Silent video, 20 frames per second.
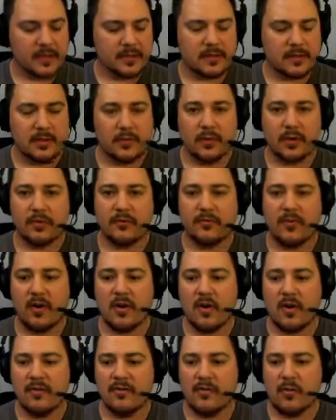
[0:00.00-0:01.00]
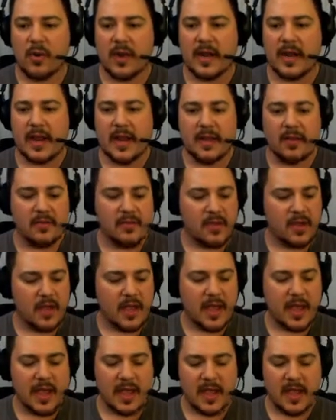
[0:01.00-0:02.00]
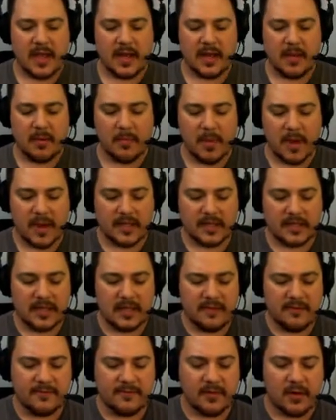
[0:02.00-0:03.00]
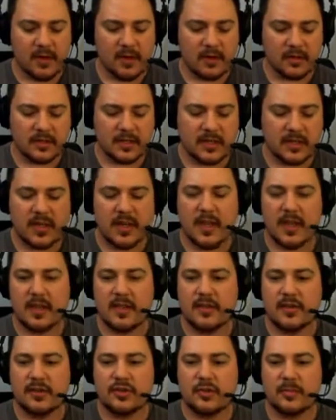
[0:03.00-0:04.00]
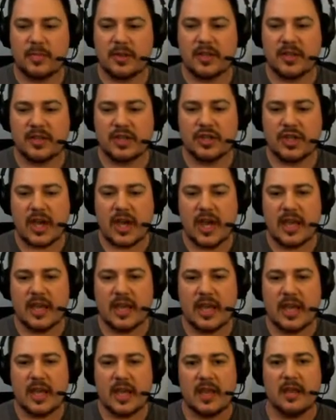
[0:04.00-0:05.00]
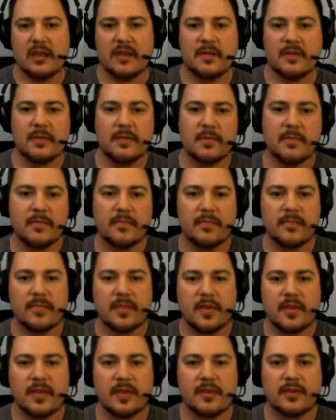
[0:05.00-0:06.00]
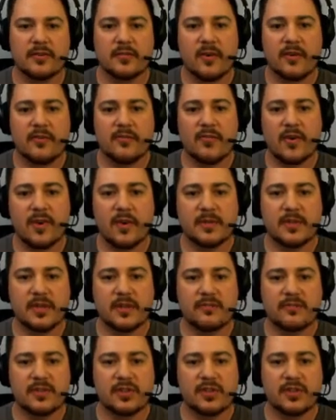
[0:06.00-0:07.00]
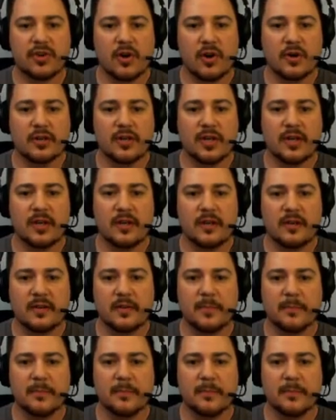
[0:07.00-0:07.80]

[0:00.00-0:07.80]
So we're far enough away now, and by default, this should be the J key. So my frame shift is charging,